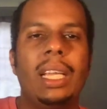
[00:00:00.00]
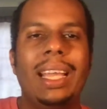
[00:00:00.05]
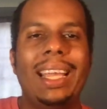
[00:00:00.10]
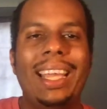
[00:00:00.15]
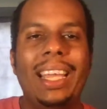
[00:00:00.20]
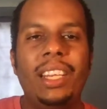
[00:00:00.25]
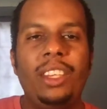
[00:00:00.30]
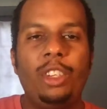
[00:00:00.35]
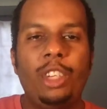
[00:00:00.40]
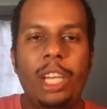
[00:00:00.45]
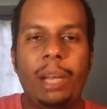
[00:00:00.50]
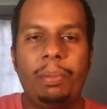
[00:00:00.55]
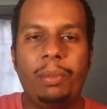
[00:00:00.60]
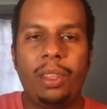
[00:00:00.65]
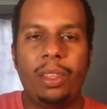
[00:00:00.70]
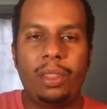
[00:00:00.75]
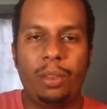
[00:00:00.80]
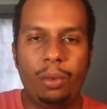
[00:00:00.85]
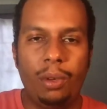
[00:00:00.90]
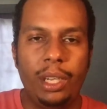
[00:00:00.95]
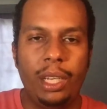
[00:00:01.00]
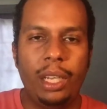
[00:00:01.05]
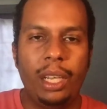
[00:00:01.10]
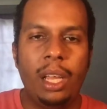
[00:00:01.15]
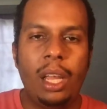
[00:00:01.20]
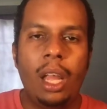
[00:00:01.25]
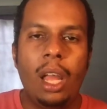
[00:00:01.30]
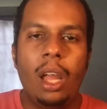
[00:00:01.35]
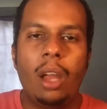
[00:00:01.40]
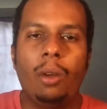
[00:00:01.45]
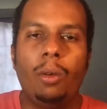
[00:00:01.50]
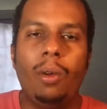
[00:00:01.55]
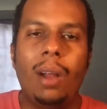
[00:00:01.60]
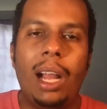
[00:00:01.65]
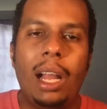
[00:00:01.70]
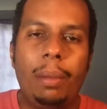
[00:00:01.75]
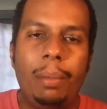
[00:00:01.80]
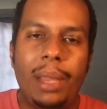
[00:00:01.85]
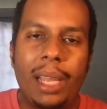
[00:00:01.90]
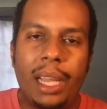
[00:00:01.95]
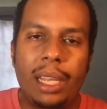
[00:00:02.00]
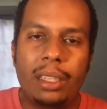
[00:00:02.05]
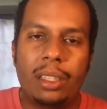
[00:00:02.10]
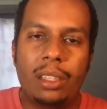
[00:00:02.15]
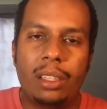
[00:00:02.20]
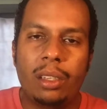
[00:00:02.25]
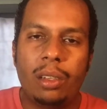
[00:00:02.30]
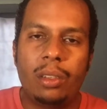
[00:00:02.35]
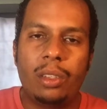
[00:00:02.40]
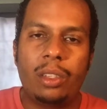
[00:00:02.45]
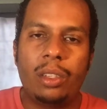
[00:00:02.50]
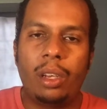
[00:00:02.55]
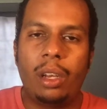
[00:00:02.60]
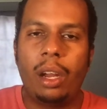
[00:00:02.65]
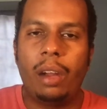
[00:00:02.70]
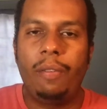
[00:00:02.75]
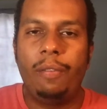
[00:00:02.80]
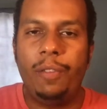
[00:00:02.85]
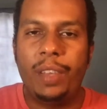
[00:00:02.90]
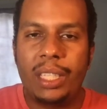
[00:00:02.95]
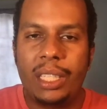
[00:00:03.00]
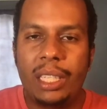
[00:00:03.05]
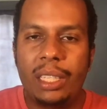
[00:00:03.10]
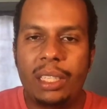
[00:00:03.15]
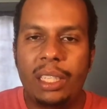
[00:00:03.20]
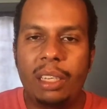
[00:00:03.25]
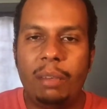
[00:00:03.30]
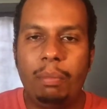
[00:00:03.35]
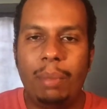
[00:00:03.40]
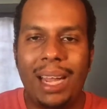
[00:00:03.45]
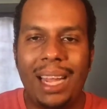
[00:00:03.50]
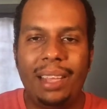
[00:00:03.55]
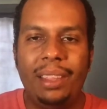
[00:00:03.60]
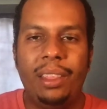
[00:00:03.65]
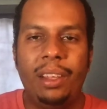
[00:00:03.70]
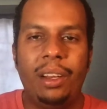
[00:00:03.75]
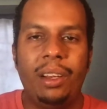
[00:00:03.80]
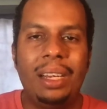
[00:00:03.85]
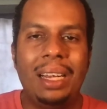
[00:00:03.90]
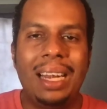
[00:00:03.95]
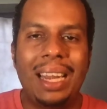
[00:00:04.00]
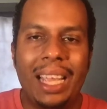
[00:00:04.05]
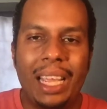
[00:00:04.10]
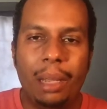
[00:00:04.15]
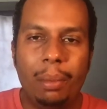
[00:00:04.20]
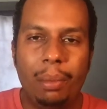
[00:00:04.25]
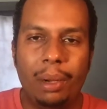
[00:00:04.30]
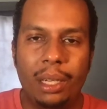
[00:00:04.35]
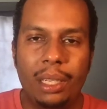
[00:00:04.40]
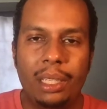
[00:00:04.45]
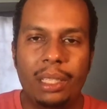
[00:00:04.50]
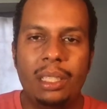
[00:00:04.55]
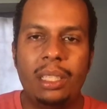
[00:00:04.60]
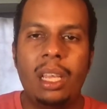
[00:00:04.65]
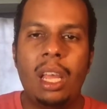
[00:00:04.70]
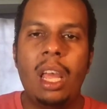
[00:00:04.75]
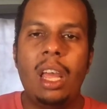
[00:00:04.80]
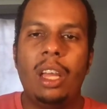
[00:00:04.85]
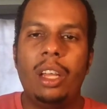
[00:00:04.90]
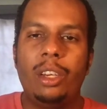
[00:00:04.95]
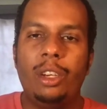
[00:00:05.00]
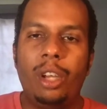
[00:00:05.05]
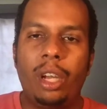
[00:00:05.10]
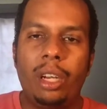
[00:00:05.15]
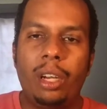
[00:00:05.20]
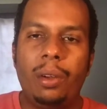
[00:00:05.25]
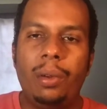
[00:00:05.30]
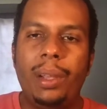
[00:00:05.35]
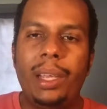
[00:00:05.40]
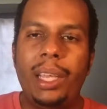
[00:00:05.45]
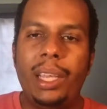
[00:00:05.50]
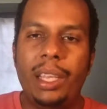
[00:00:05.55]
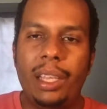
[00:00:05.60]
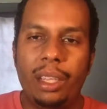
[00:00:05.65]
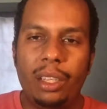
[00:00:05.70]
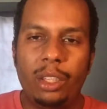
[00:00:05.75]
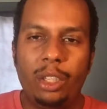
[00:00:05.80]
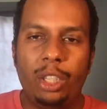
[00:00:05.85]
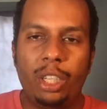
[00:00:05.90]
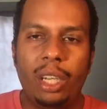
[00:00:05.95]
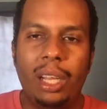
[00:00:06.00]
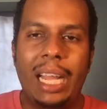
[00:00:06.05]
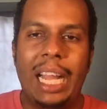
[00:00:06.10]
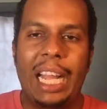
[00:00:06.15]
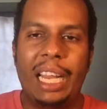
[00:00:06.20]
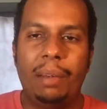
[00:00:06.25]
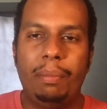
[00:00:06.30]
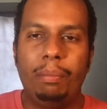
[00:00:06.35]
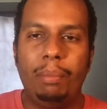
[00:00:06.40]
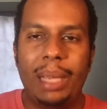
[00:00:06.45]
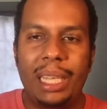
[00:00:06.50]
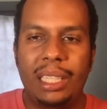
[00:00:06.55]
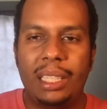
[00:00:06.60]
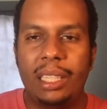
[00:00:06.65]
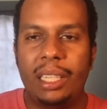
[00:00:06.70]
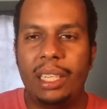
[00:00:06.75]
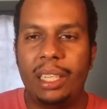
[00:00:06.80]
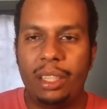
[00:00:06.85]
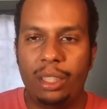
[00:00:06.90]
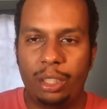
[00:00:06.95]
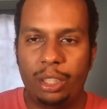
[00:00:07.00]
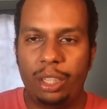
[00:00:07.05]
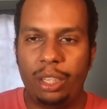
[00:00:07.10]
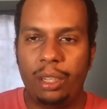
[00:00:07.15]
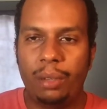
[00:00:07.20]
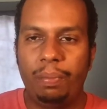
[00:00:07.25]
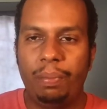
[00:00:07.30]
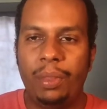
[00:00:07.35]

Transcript: In chapter 3, Rami and Sun-Sun are visited by their neighbors, Donnery Hilcher and Betty Hilcher.